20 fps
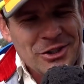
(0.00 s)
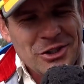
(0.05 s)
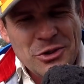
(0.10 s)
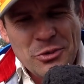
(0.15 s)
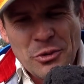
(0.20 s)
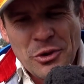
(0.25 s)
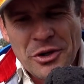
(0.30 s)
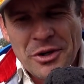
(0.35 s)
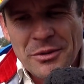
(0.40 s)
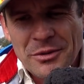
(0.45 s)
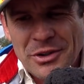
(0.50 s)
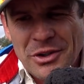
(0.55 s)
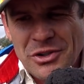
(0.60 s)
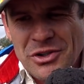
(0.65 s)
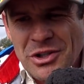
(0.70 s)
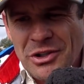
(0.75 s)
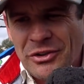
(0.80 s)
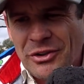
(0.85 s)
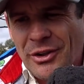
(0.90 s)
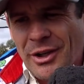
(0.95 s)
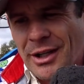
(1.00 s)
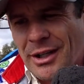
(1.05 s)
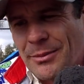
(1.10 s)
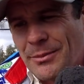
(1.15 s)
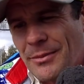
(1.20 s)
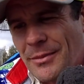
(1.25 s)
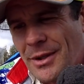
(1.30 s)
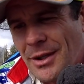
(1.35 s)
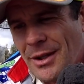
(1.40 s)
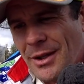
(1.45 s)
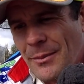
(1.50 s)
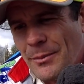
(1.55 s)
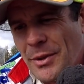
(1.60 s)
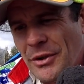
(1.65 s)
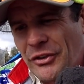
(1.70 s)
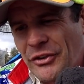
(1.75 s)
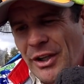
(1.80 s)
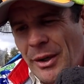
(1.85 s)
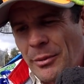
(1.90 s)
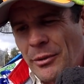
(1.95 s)
she wouldn't because she's, like, a
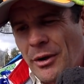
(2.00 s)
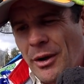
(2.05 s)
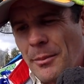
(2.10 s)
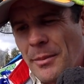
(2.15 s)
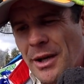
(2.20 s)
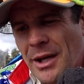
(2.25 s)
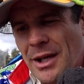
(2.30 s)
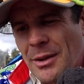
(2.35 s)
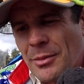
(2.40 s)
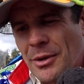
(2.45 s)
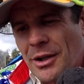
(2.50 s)
bit stubborn like me.